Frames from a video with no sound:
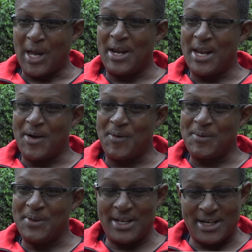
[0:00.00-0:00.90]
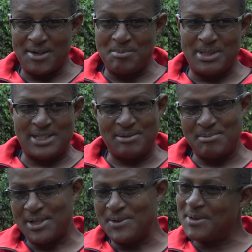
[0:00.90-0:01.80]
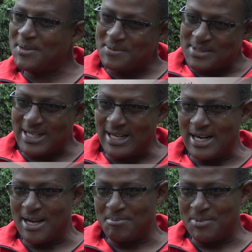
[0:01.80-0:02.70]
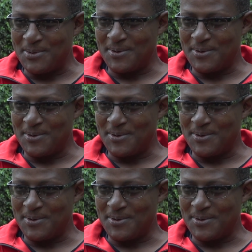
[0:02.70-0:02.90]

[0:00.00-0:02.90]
And now with the rugby team, now you have to style up, you